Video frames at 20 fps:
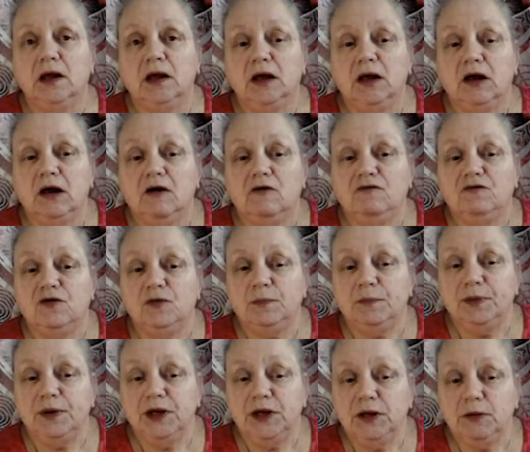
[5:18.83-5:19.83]
For
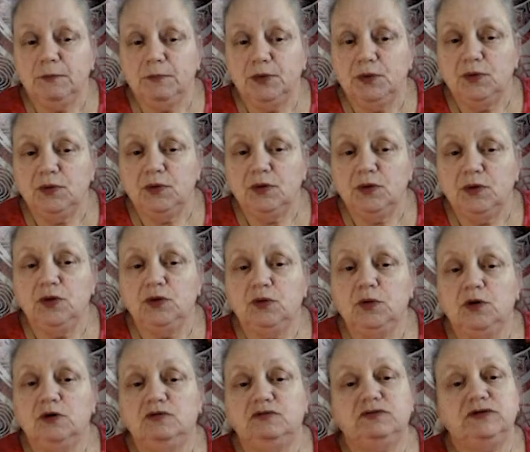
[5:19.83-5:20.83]
people who are
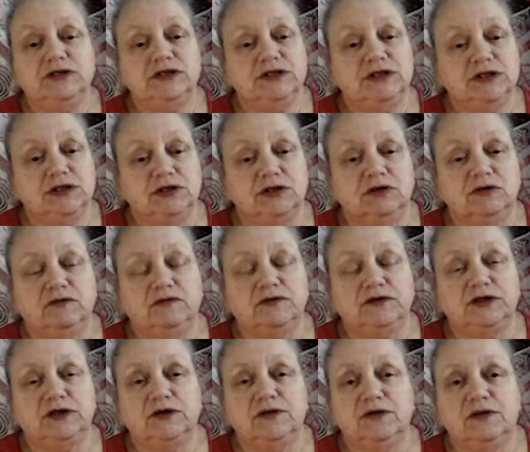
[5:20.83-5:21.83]
reserved,
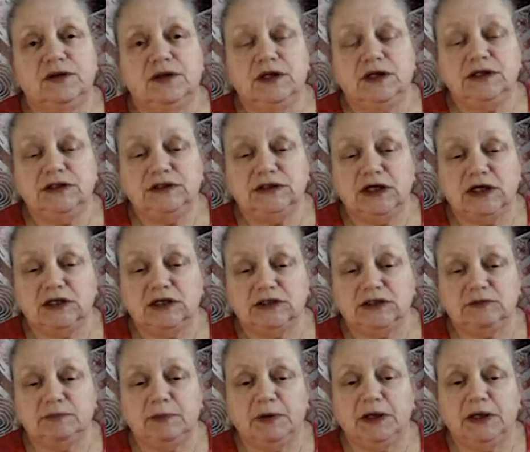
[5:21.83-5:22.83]
this
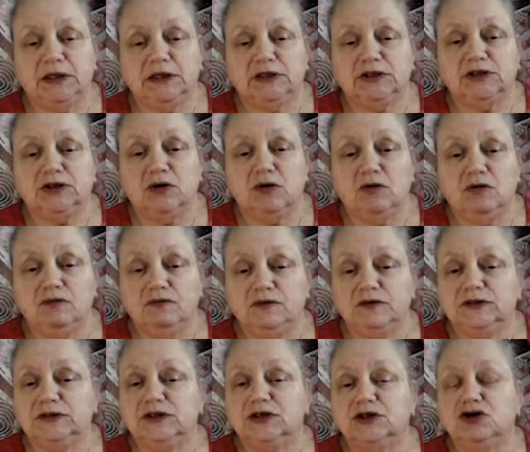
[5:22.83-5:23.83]
aspect offers
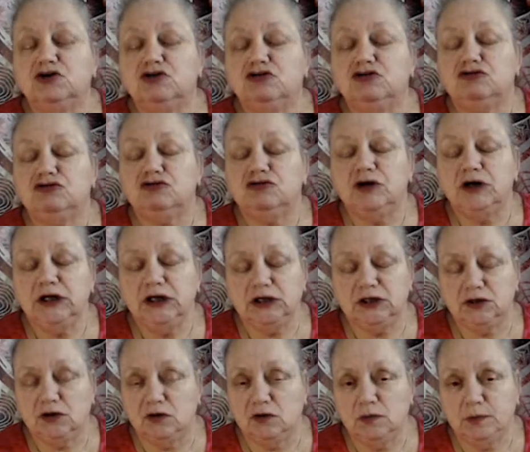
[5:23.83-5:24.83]
a great
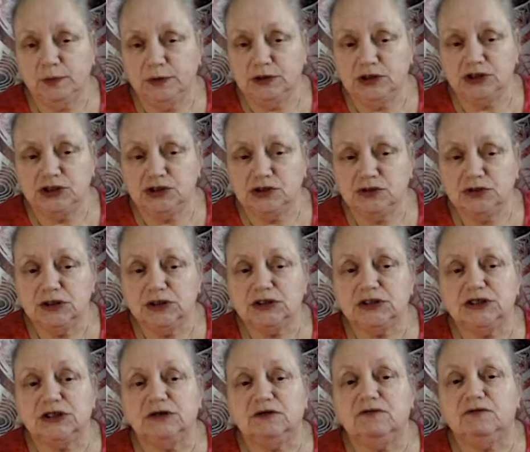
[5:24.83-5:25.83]

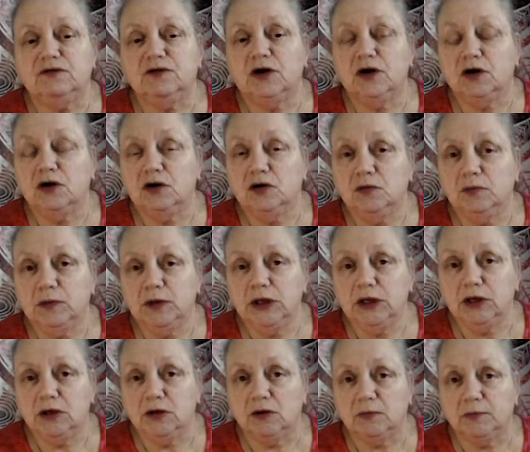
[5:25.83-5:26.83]
opportunity for opening
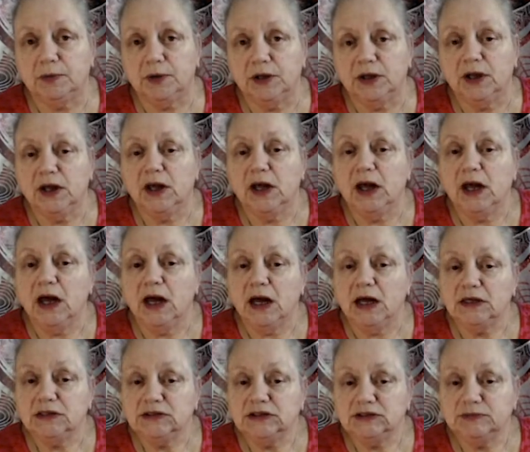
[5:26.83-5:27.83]
up and
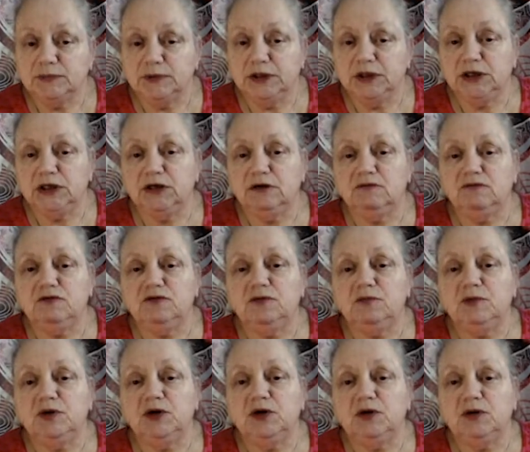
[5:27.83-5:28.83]
speaking from
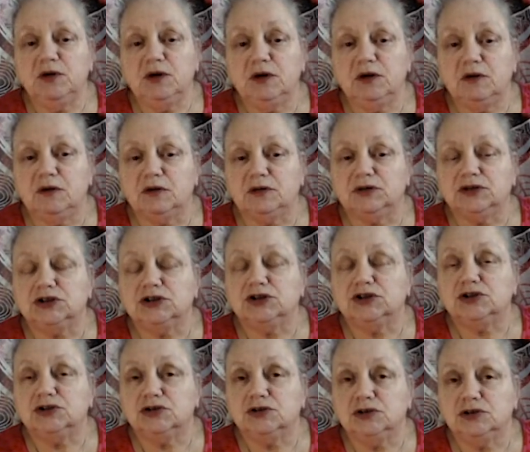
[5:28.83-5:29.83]
your heart
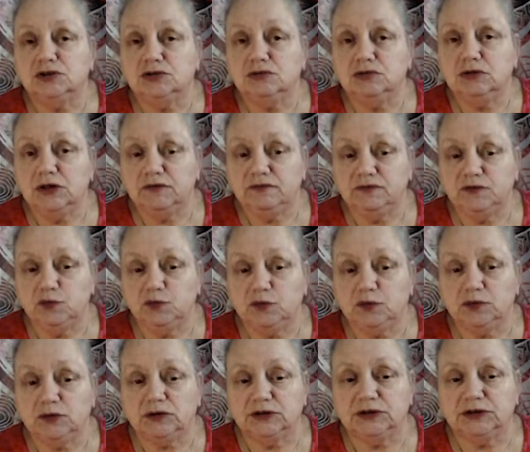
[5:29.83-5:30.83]
to your loved
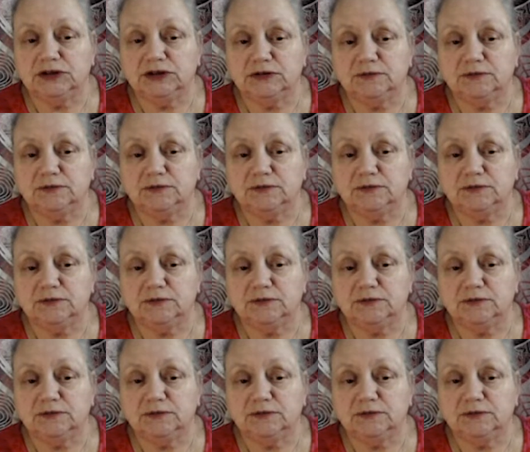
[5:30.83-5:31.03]
ones.